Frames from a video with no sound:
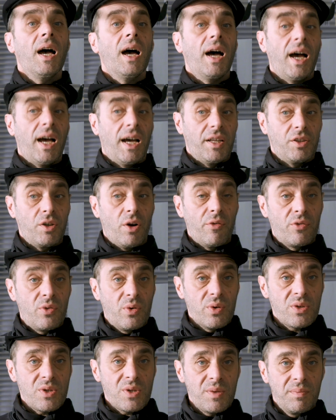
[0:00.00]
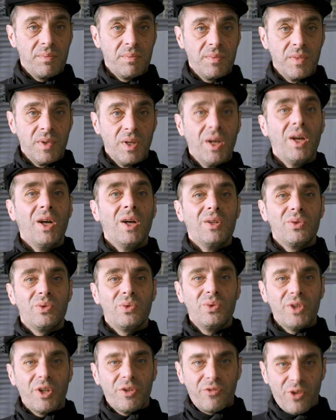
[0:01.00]
And of course, do
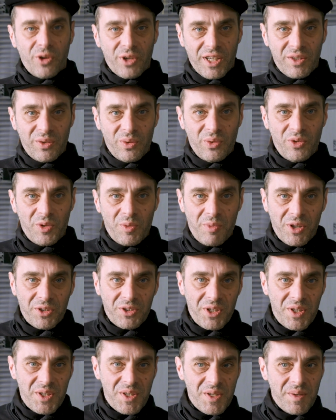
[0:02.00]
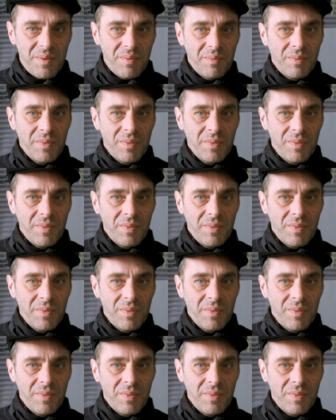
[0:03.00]
not forget to support us